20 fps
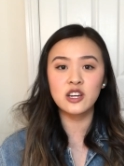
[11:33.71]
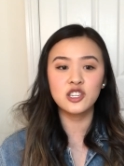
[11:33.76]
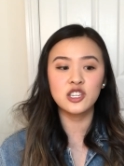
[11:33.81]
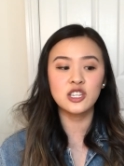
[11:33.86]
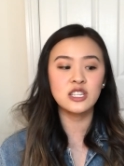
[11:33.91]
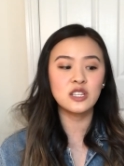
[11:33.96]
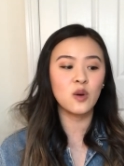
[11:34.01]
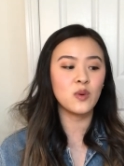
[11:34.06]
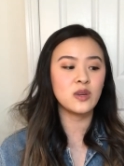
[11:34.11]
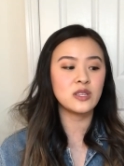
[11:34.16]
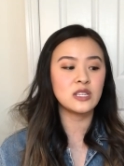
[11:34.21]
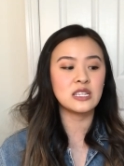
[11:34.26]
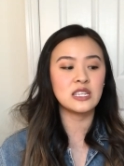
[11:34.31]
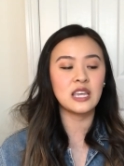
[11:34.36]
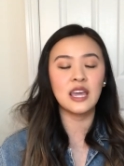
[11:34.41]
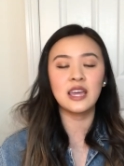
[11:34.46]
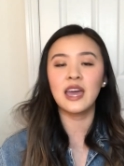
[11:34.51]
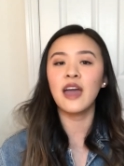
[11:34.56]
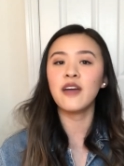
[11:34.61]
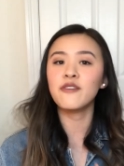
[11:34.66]
she's going to
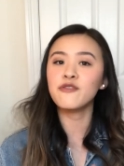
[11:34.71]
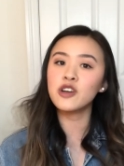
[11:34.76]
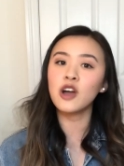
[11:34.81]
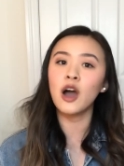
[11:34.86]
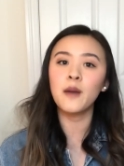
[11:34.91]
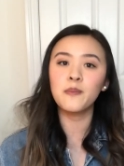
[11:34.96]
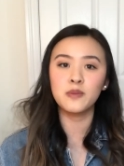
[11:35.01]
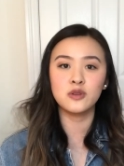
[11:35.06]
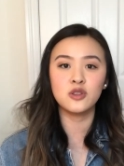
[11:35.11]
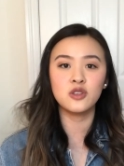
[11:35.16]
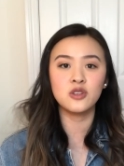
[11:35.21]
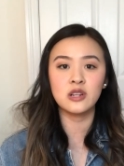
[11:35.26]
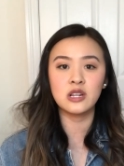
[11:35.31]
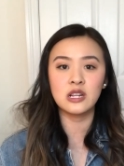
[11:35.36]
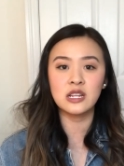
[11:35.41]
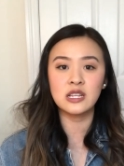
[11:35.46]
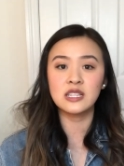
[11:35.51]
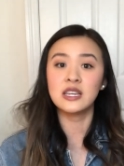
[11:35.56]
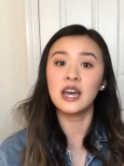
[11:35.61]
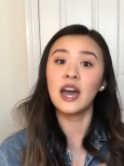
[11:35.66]
take every
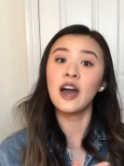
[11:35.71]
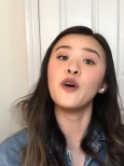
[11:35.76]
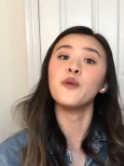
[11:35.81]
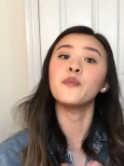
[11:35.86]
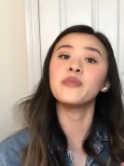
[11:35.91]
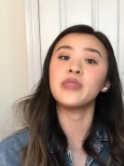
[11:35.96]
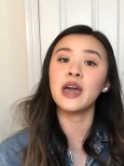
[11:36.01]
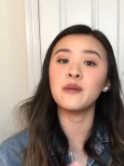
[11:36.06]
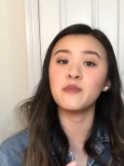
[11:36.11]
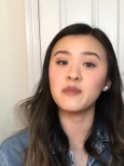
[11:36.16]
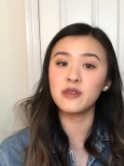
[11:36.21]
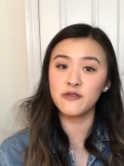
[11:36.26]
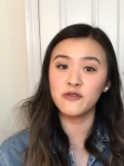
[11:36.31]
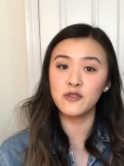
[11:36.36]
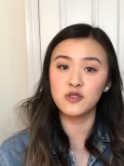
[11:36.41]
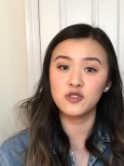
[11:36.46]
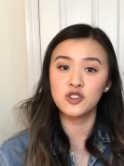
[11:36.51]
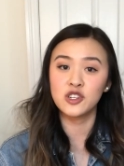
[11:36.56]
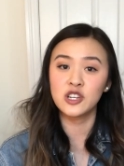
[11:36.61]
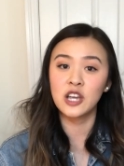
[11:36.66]
opportunity to help them in
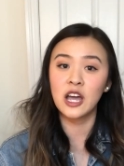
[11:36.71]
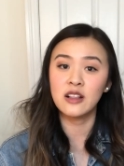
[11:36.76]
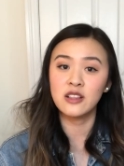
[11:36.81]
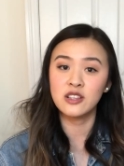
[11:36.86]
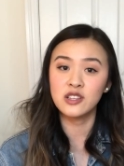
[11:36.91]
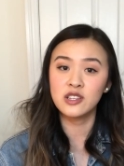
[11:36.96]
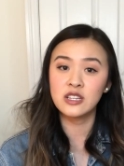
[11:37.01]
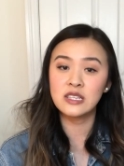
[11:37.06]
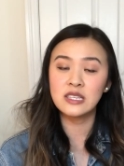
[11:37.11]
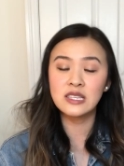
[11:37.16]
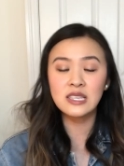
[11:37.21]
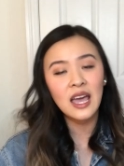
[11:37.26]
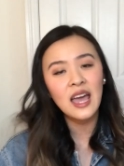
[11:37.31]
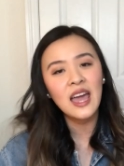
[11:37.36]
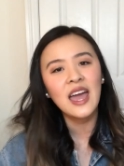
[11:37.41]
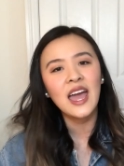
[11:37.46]
future challenges.